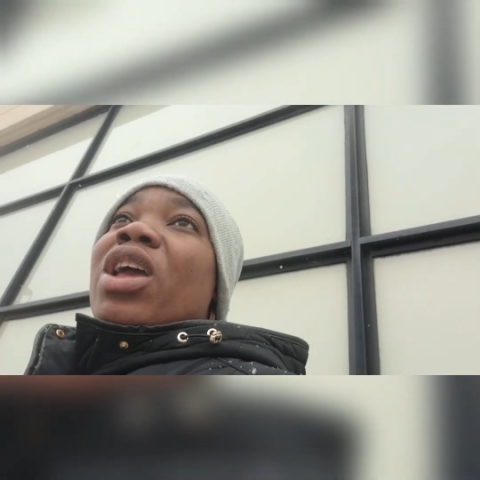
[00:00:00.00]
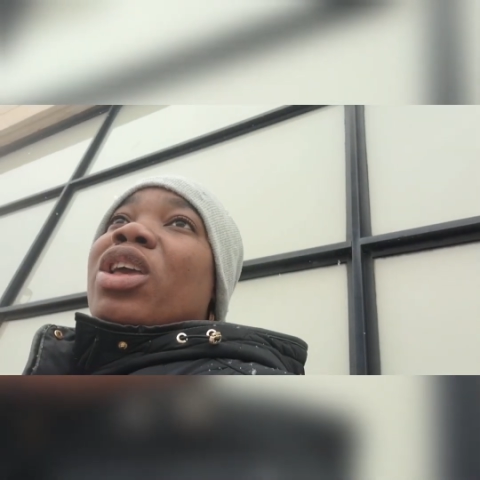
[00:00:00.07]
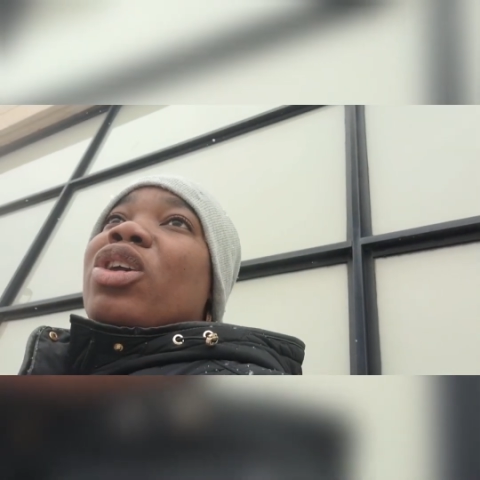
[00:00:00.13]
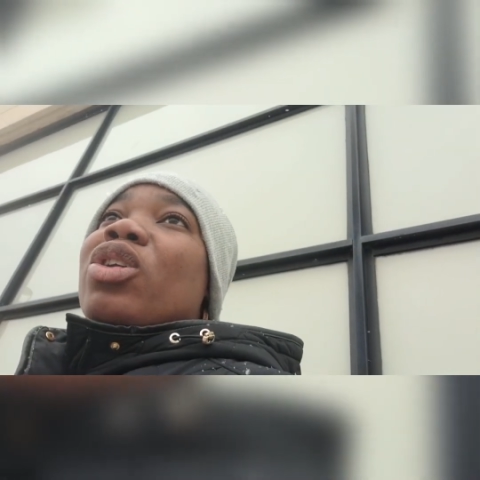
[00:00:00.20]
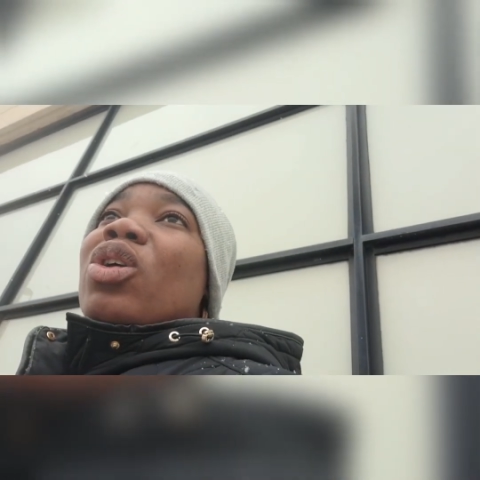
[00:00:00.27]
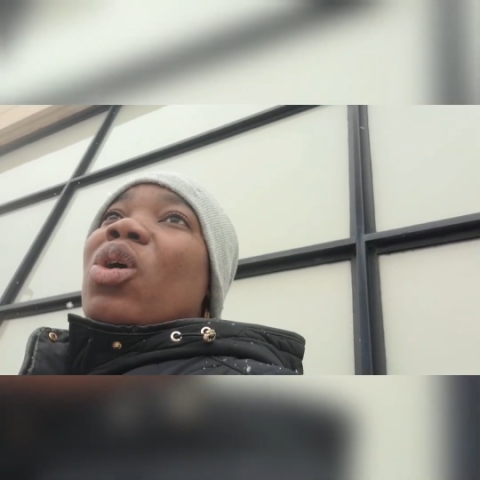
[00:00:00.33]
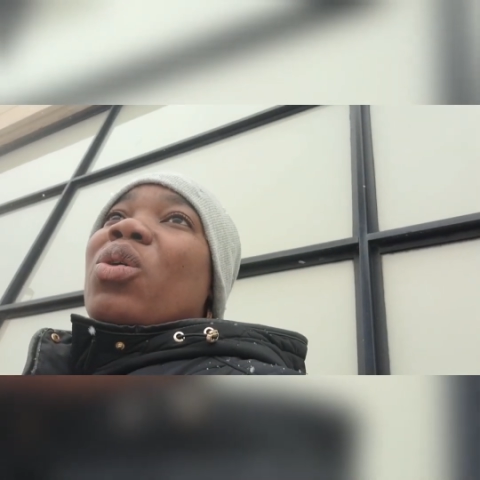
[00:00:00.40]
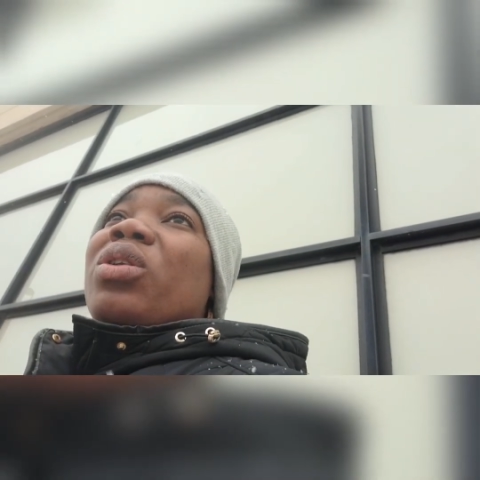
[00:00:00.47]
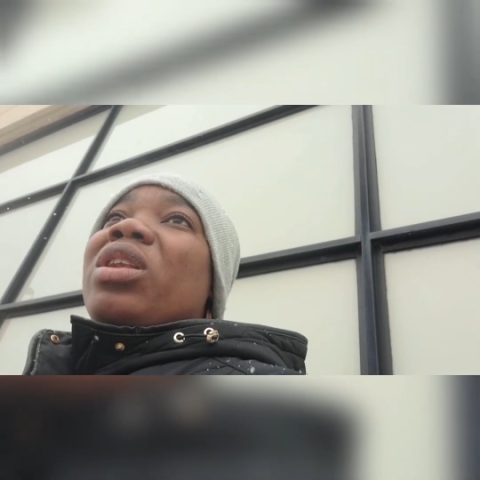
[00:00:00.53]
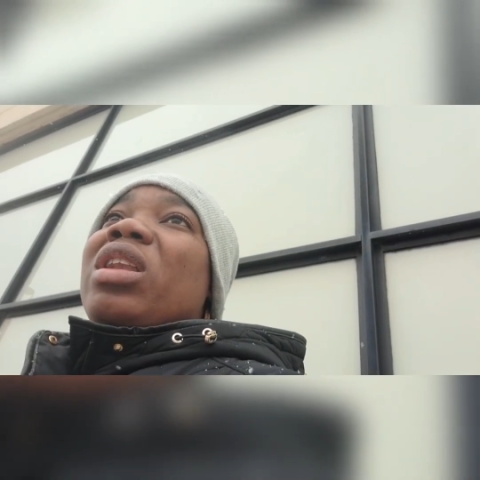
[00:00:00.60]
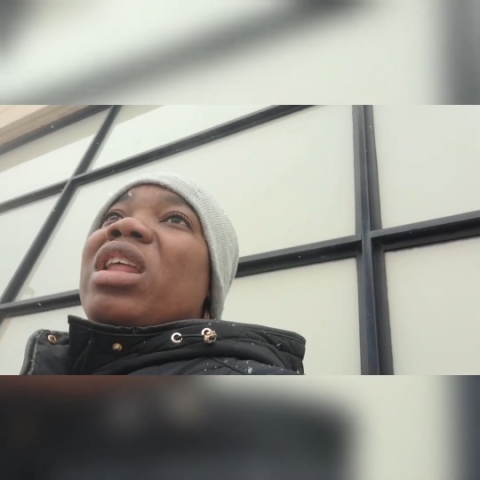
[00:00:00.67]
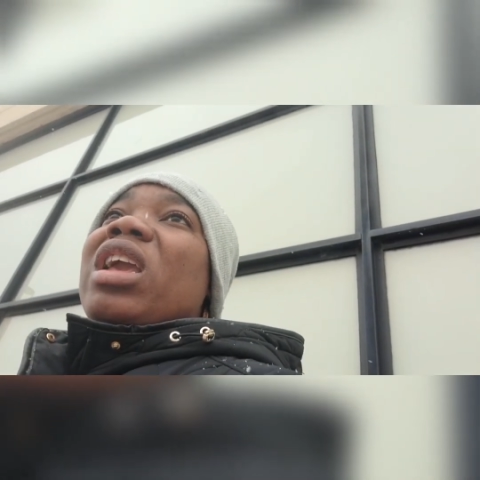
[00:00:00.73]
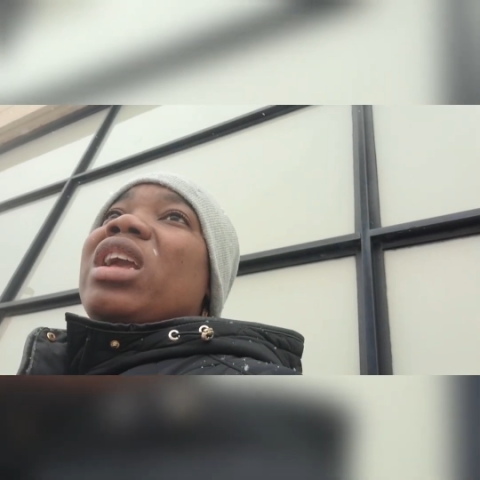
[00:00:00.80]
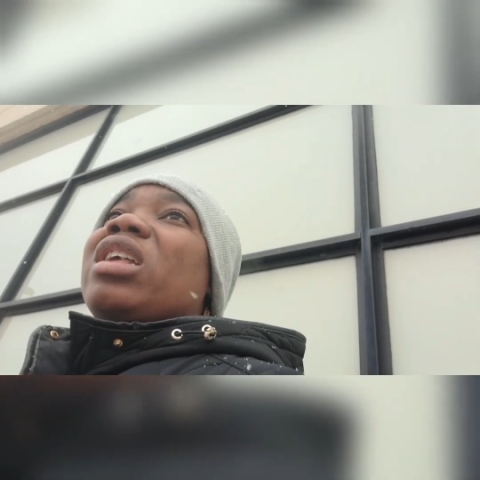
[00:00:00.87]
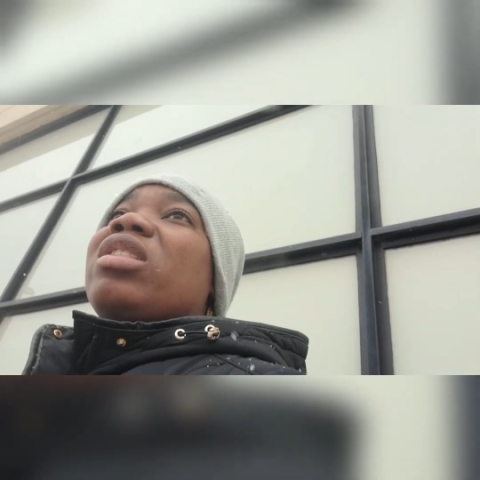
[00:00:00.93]
You don't
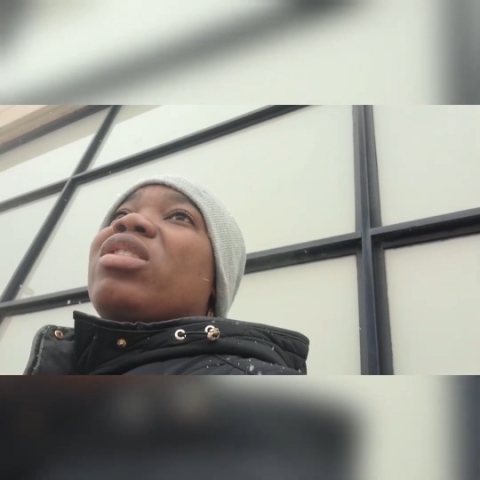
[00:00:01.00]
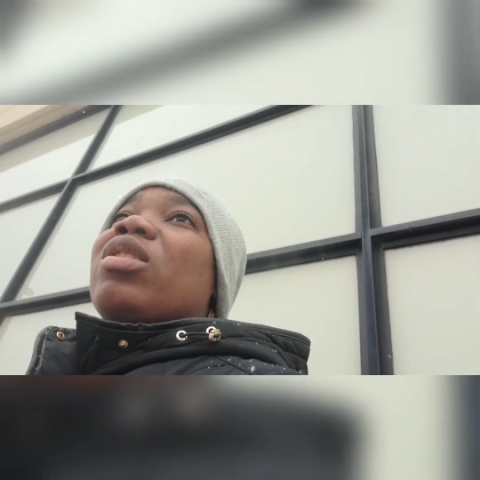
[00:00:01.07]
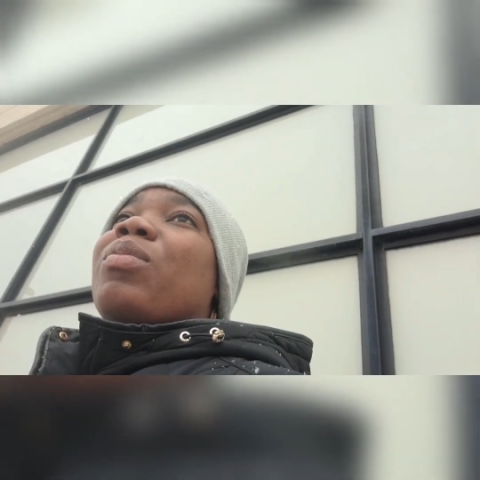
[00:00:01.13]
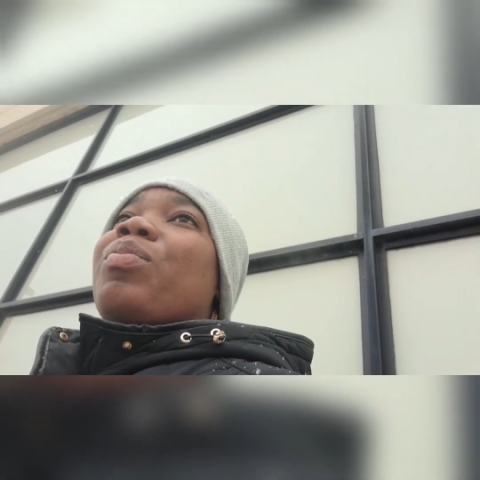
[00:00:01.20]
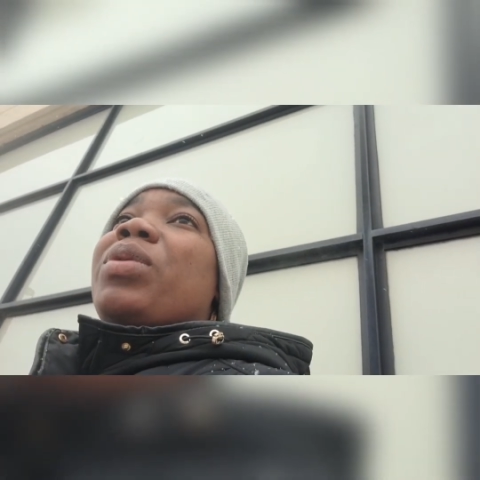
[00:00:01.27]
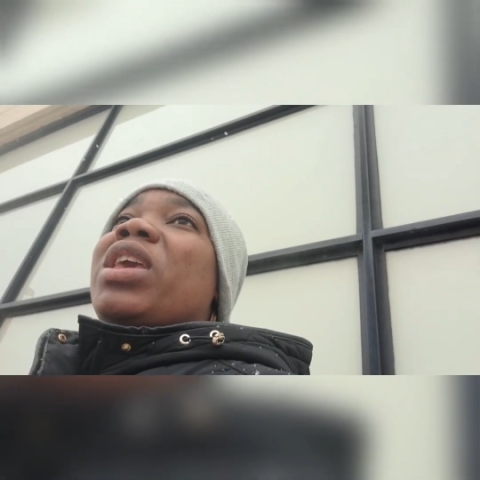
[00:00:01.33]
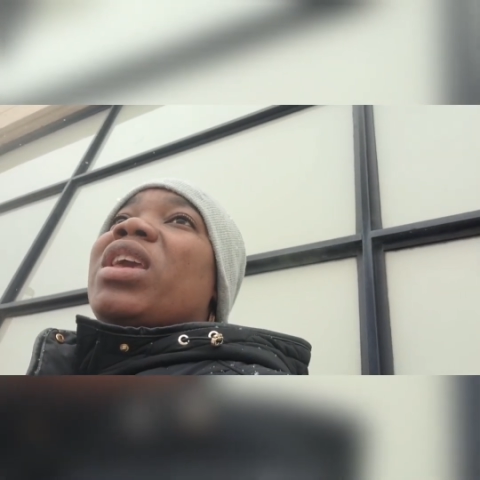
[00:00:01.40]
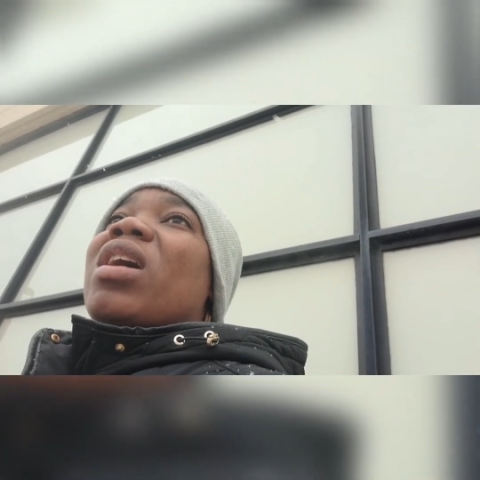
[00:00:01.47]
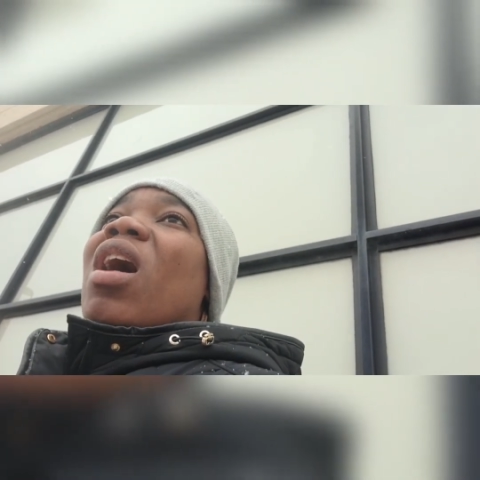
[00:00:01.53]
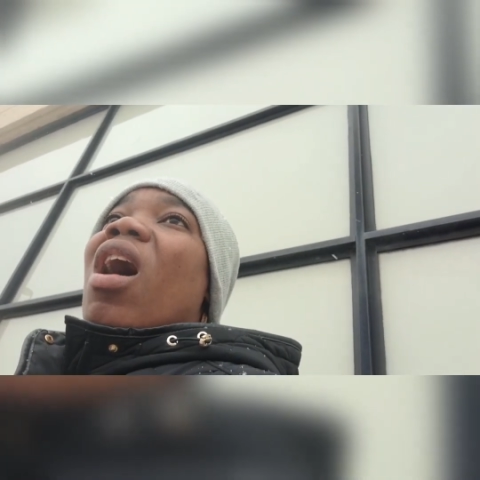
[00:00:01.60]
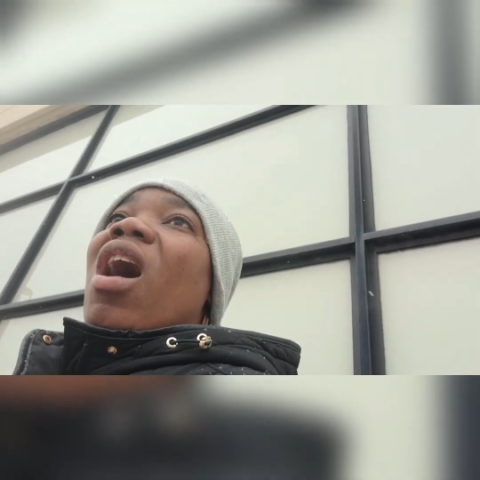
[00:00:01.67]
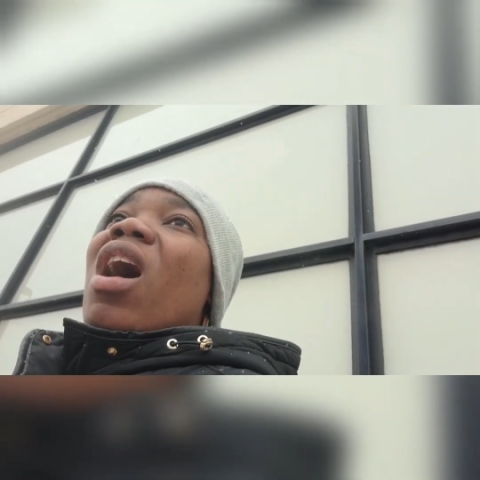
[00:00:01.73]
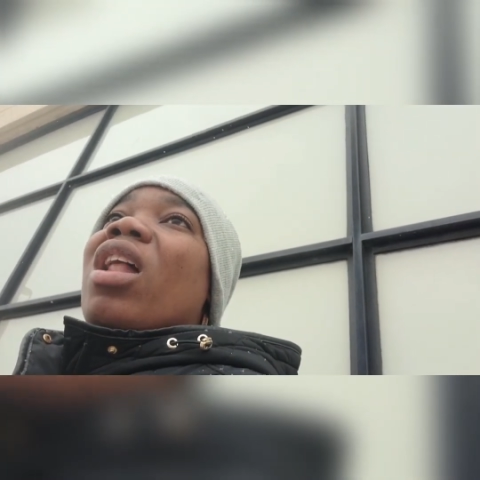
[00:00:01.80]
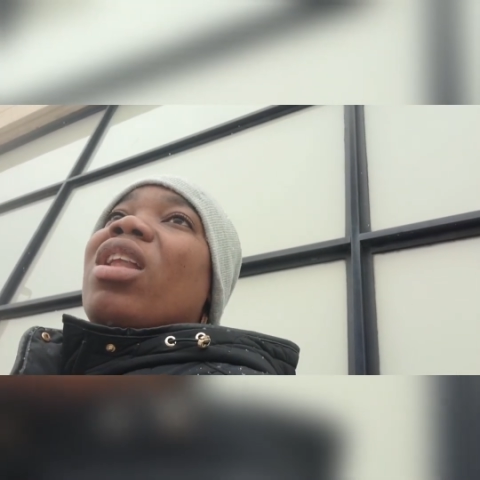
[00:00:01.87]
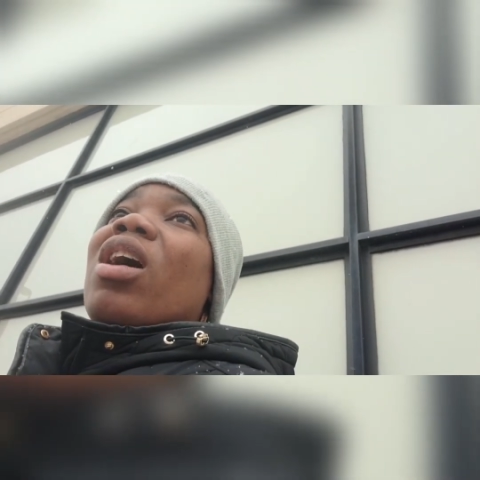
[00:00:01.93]
need to be
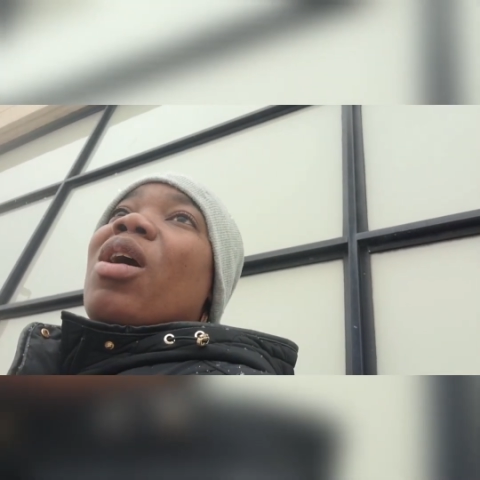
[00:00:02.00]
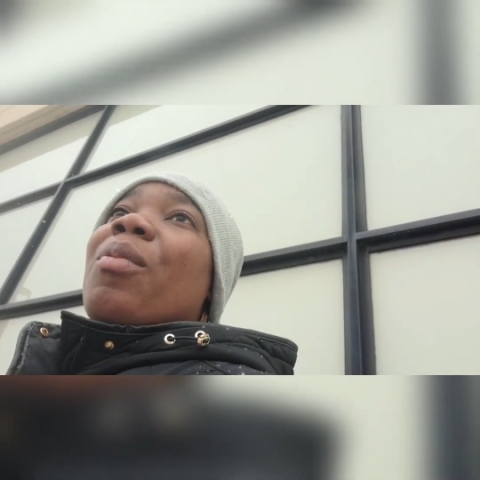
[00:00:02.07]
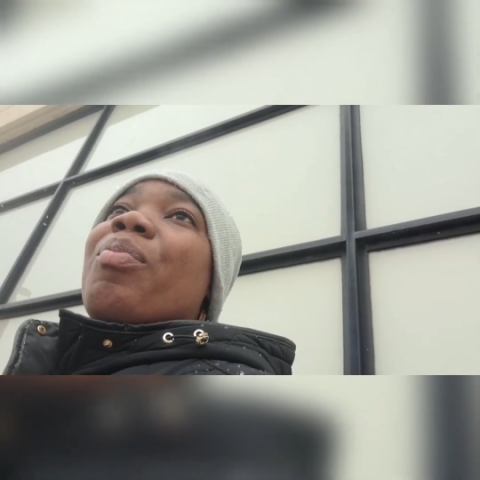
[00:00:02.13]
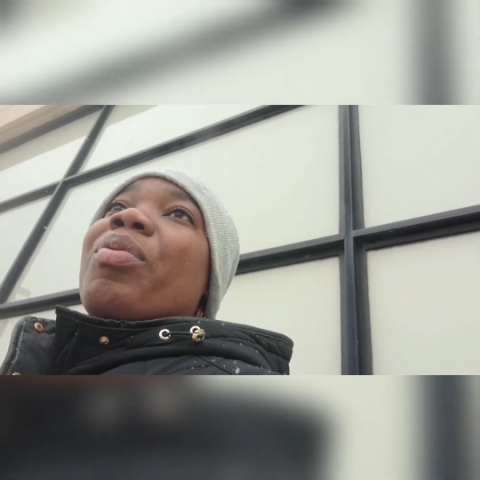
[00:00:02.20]
all up